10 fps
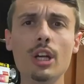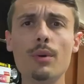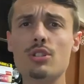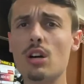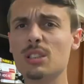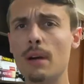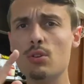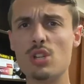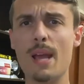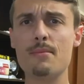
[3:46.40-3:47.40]
we talked
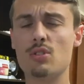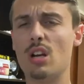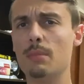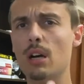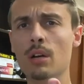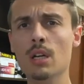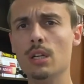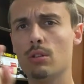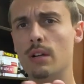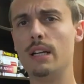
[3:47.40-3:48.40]
about gyms, talked about
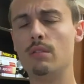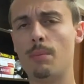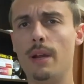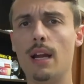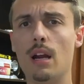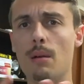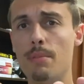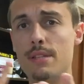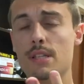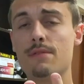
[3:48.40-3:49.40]
credit repair,
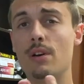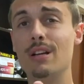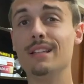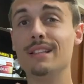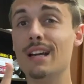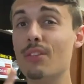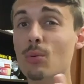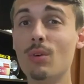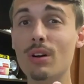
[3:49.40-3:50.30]
business funding. The other